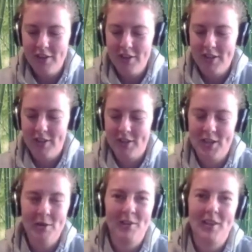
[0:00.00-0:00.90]
you can
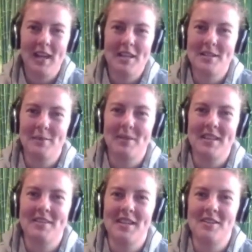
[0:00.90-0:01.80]
no longer get to your
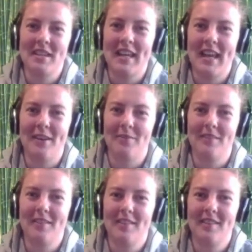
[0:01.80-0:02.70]
PlayStation account
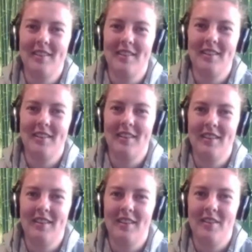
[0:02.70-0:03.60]

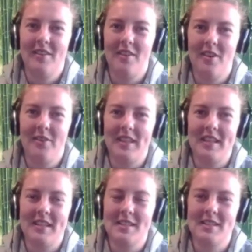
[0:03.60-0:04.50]
on
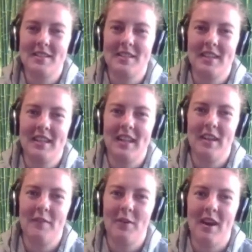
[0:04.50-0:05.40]
this
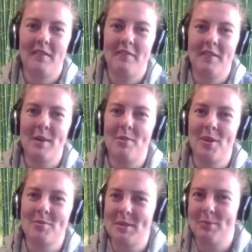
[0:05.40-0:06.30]
if you have fibre
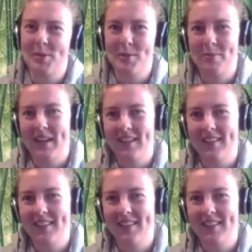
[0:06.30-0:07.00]
optic broadband.